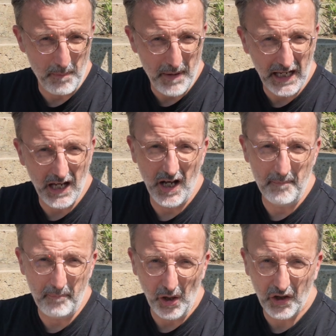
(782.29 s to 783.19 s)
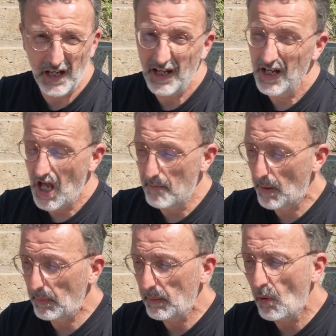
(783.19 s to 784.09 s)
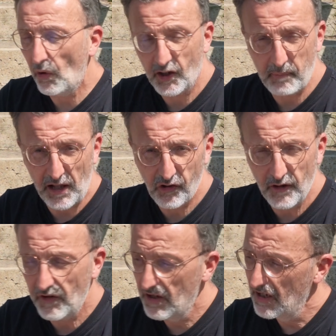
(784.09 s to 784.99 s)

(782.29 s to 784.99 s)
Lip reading: bigger and bulkier and probably more expensive,